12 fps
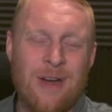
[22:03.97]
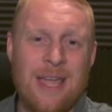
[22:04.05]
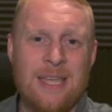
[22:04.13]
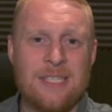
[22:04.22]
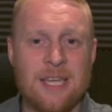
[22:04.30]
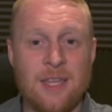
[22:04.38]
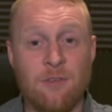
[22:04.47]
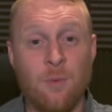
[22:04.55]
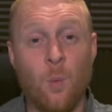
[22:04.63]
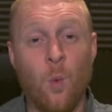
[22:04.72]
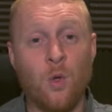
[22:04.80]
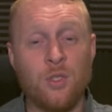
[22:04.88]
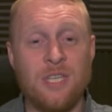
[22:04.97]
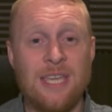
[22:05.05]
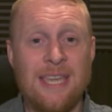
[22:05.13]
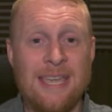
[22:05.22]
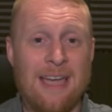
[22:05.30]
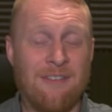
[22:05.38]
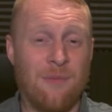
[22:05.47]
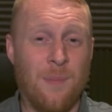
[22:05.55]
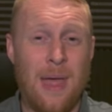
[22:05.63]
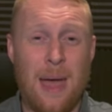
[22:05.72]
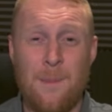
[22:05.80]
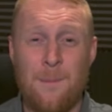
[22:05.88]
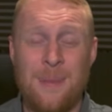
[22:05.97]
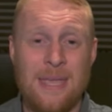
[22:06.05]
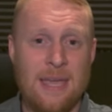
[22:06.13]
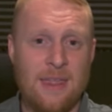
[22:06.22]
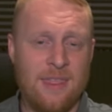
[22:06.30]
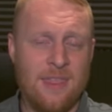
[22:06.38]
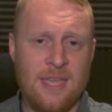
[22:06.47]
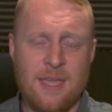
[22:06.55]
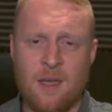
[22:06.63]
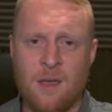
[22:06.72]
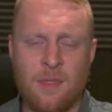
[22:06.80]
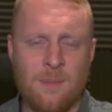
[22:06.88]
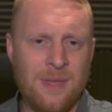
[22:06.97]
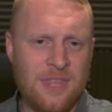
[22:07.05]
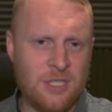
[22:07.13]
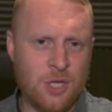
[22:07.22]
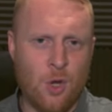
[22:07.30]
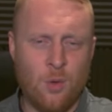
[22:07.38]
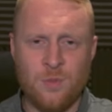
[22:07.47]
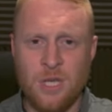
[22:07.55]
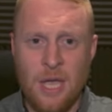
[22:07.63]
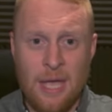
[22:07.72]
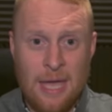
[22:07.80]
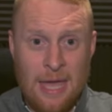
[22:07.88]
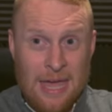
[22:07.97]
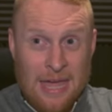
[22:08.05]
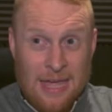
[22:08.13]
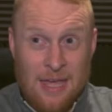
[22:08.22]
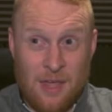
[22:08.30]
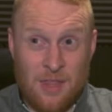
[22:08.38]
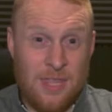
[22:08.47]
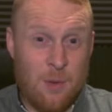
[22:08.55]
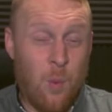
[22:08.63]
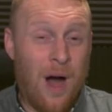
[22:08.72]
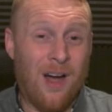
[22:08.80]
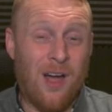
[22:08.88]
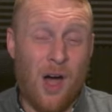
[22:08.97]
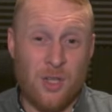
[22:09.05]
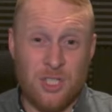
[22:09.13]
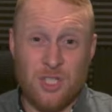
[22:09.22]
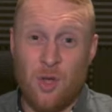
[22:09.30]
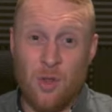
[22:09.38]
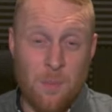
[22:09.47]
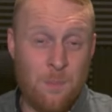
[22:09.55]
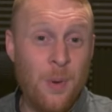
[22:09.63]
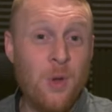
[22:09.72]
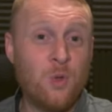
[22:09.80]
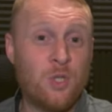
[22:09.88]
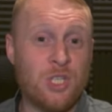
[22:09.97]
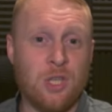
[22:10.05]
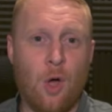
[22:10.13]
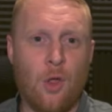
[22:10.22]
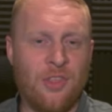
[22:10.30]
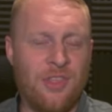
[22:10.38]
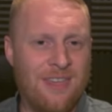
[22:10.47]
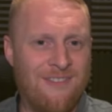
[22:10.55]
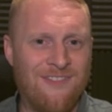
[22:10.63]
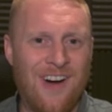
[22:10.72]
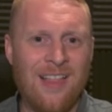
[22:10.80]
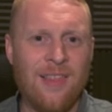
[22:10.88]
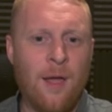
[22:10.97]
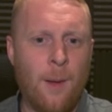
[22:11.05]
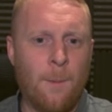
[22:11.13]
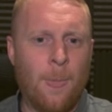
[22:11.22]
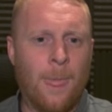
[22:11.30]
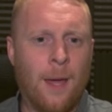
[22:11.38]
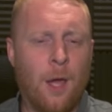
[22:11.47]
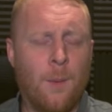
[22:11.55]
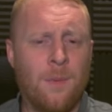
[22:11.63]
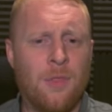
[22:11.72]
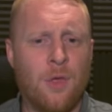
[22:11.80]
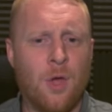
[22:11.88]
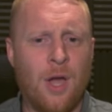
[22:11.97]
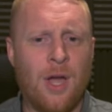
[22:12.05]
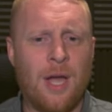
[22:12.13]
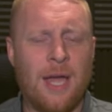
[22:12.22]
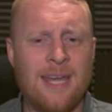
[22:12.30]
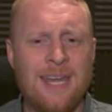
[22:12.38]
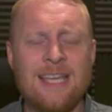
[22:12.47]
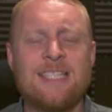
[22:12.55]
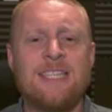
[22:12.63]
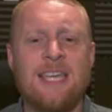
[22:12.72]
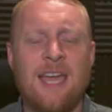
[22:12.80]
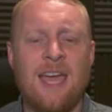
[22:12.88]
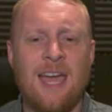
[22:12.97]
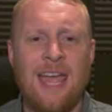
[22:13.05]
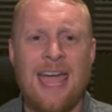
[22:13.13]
raids and the rewards that you can get from that, be it the uh, the mythic tomes, uh, the wildcard slot, the boost slot, the valor, um, the Onyxia